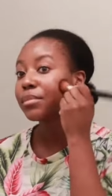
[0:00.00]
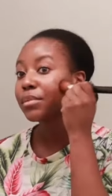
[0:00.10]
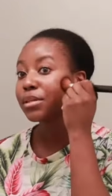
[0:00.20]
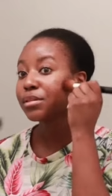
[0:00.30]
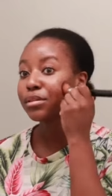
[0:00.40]

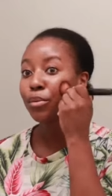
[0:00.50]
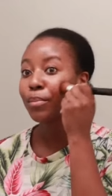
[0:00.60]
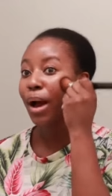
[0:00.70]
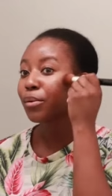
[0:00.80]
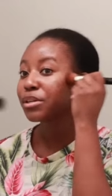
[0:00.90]
This is so
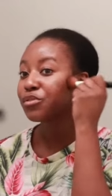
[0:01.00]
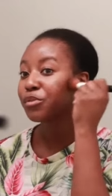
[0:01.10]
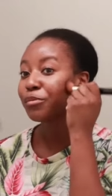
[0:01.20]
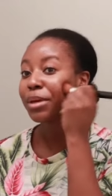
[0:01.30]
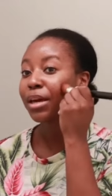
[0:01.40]
backwards
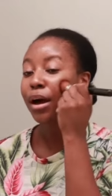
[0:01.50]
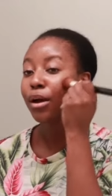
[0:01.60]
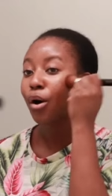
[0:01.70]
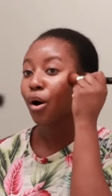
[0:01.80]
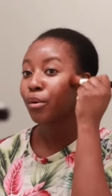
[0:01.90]
for me.
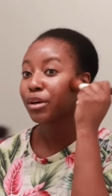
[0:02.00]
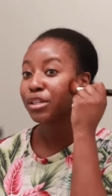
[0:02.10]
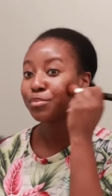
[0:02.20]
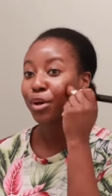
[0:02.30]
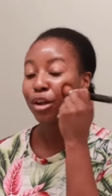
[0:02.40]
I
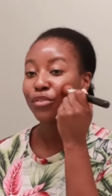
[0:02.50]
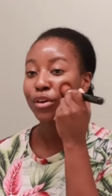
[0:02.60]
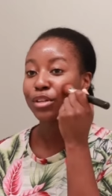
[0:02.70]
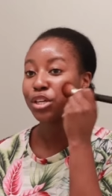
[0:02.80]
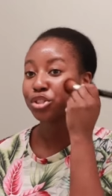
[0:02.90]
always put on
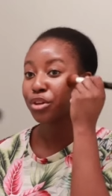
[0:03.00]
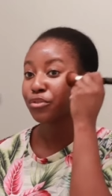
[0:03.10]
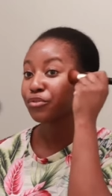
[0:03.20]
foundation